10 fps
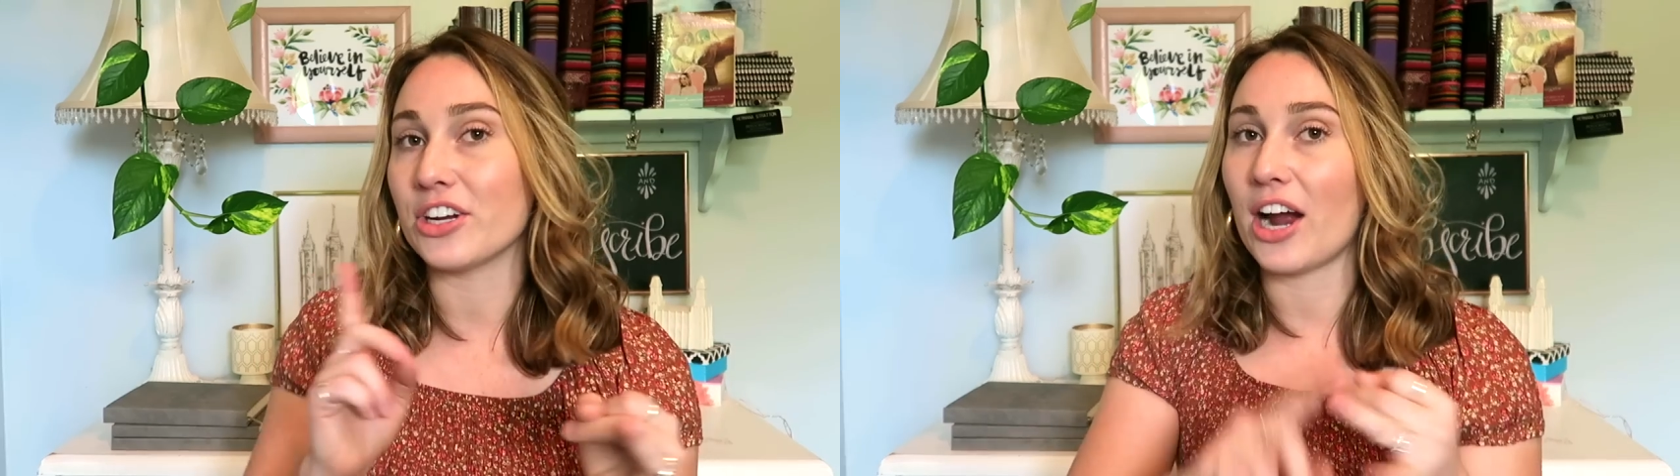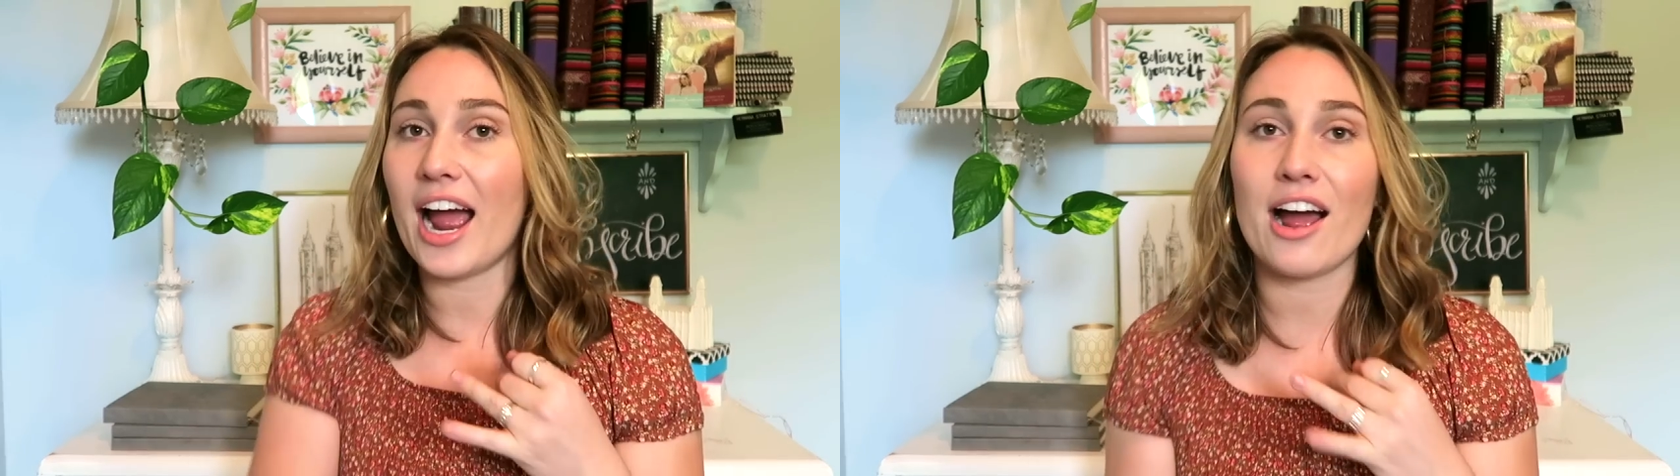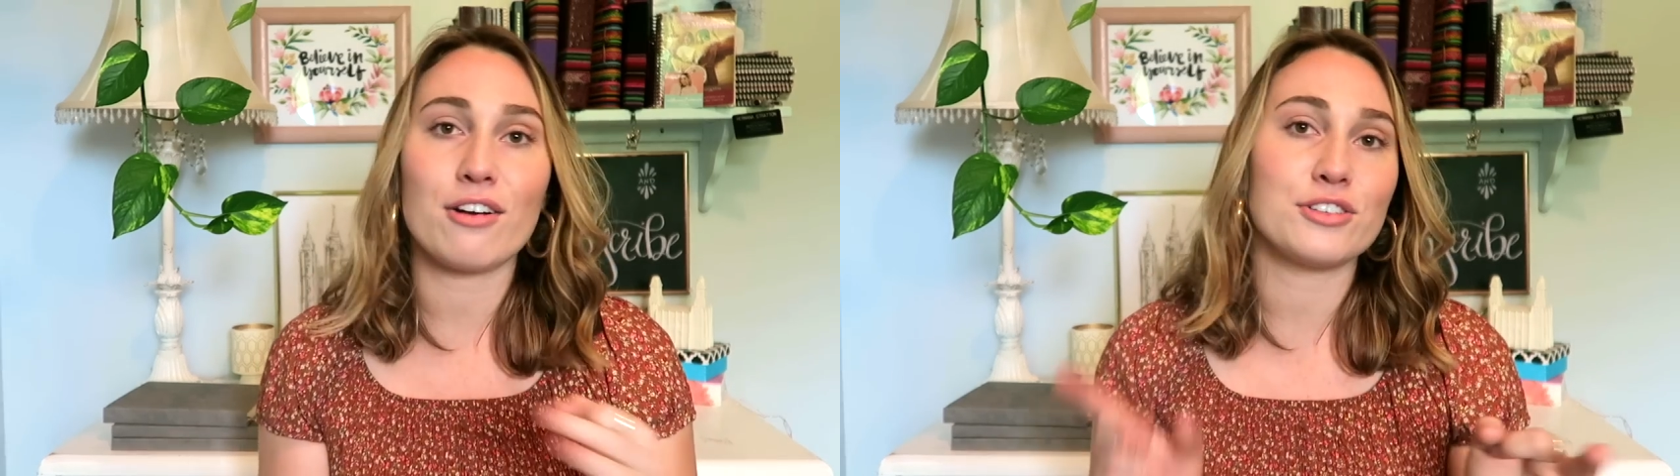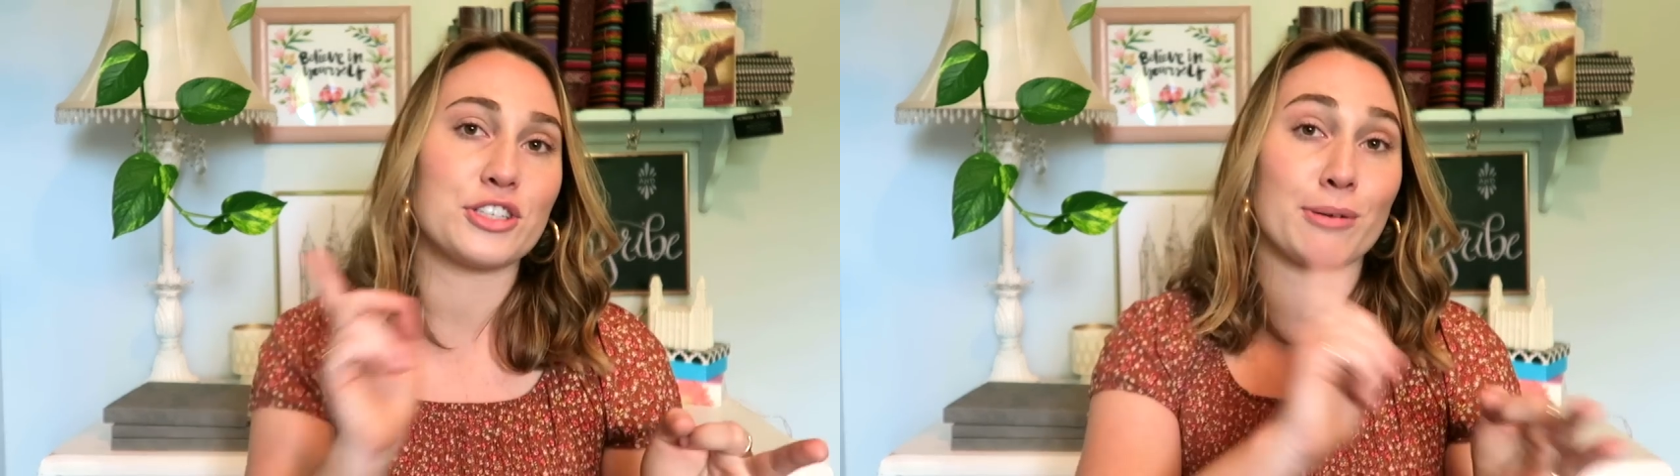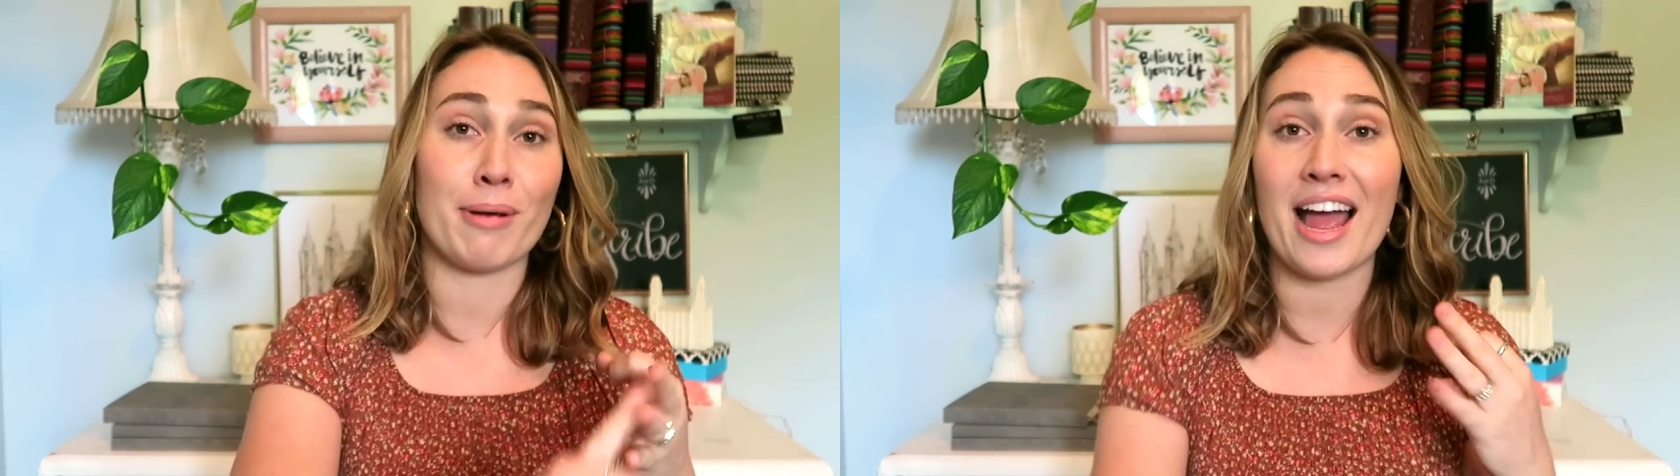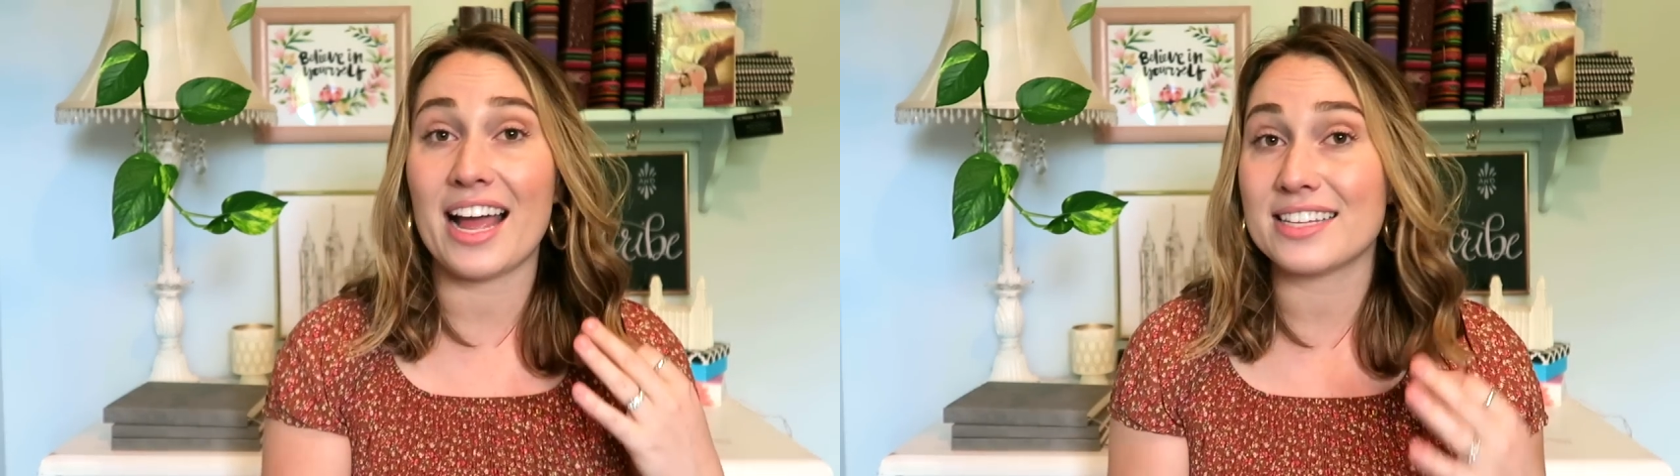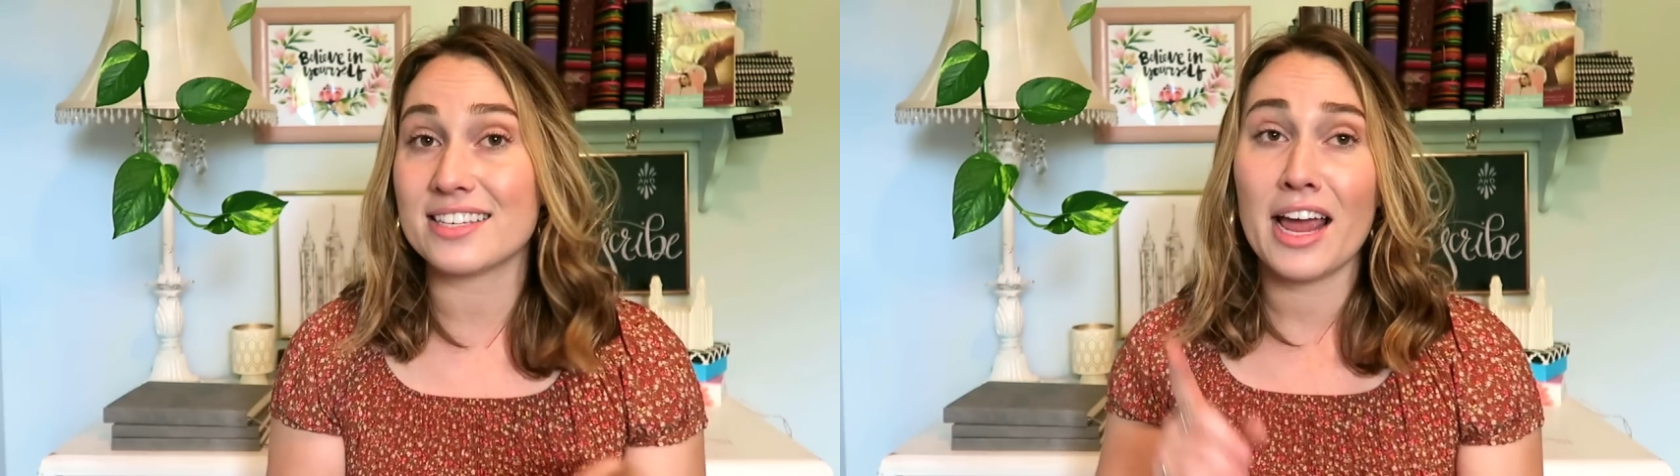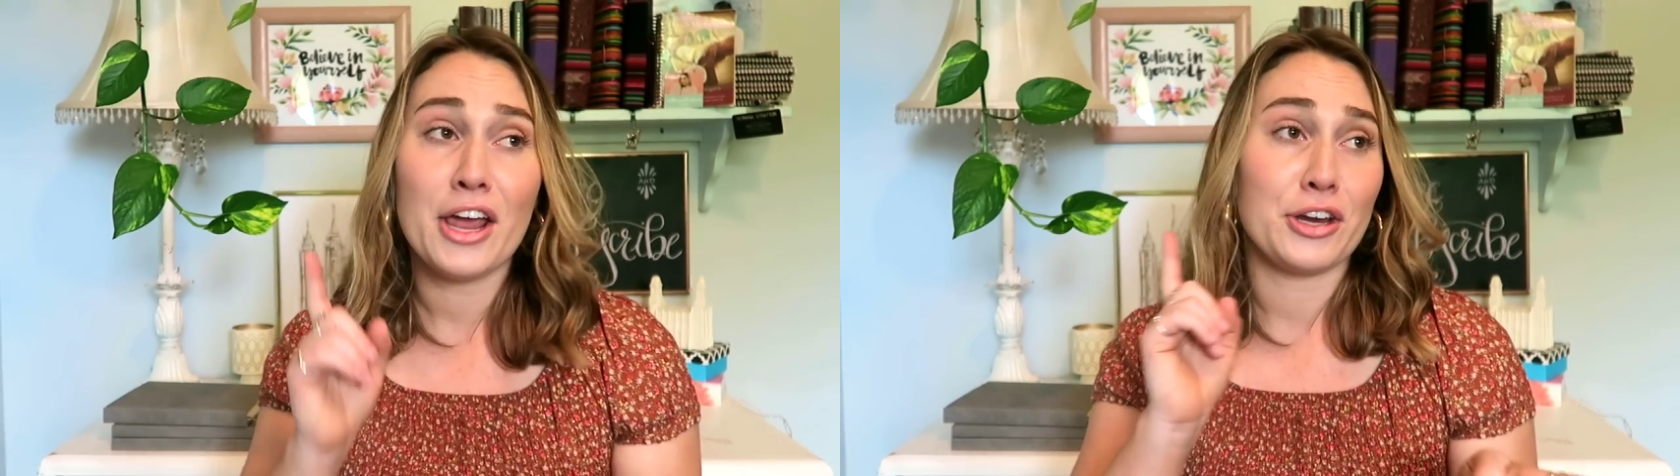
your house, your pets,